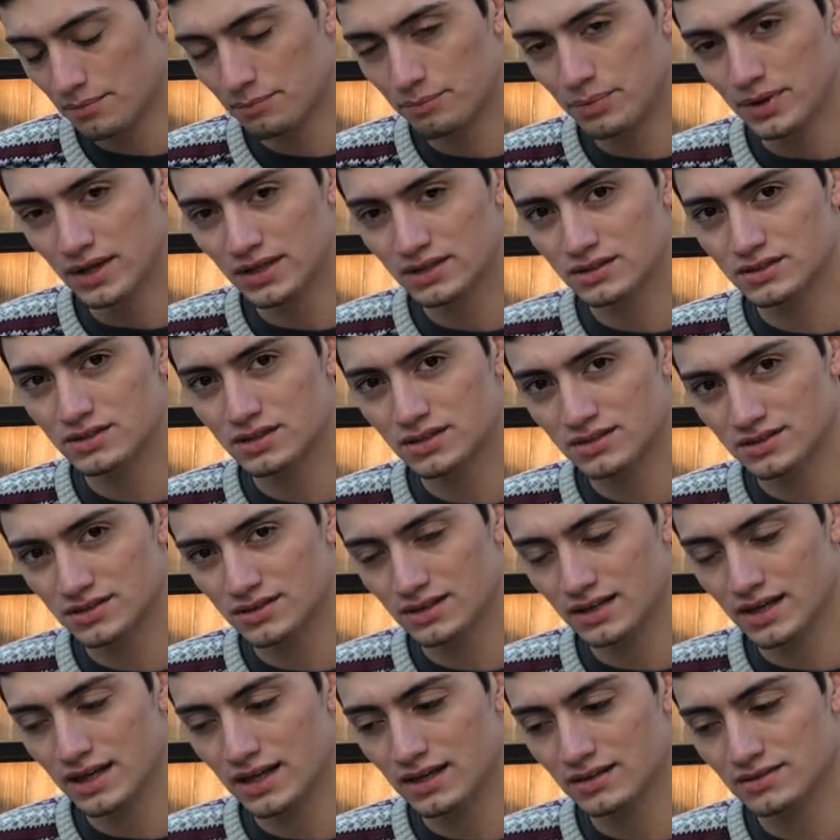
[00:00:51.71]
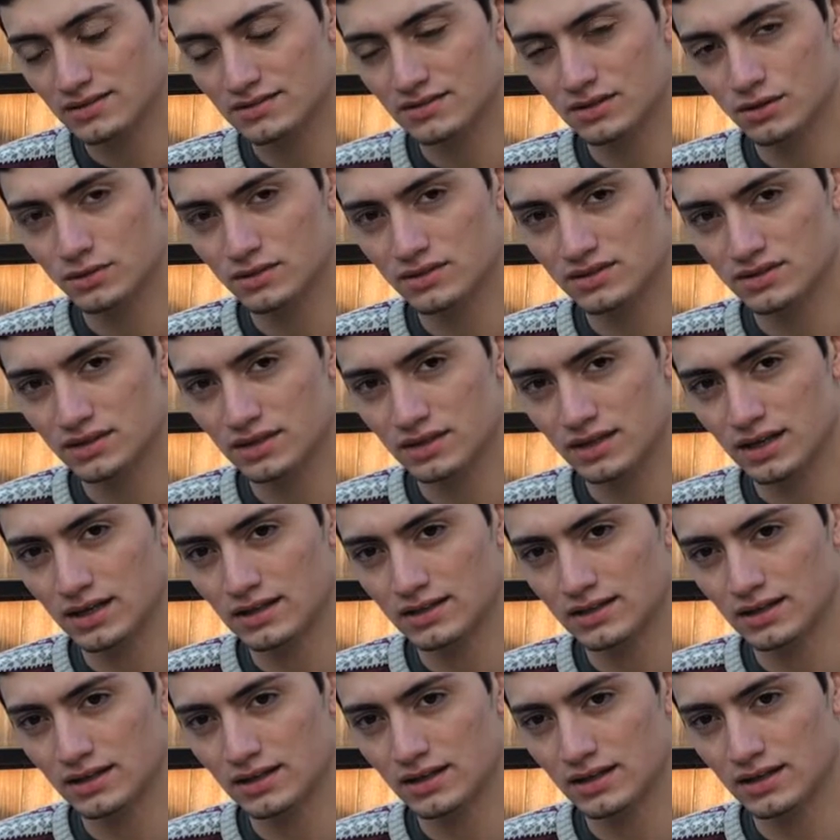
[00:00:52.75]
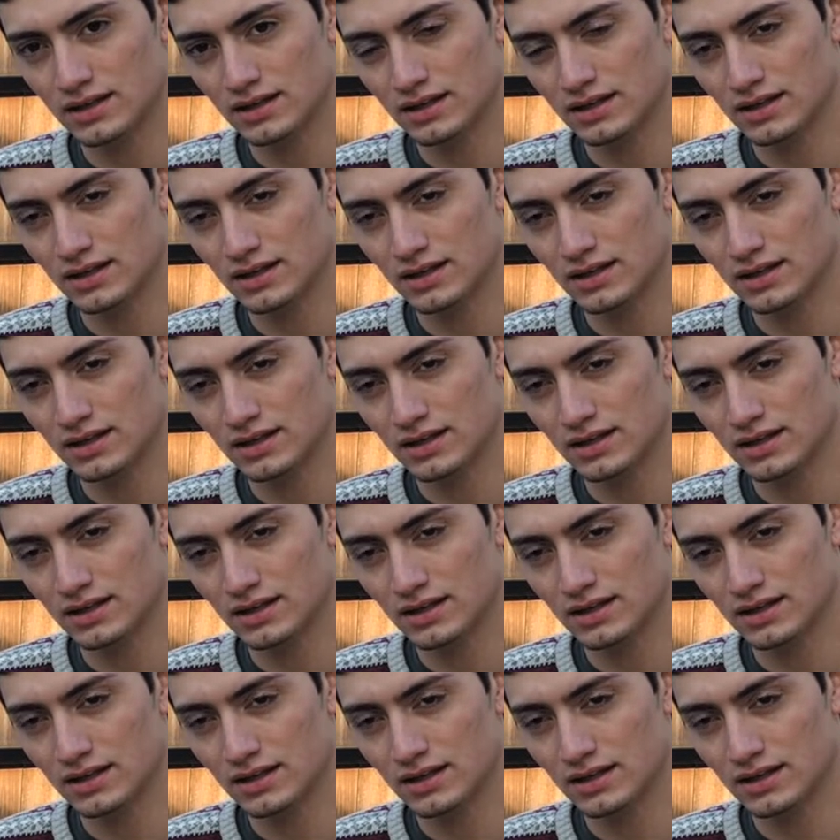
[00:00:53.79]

But just in case, it's always a good idea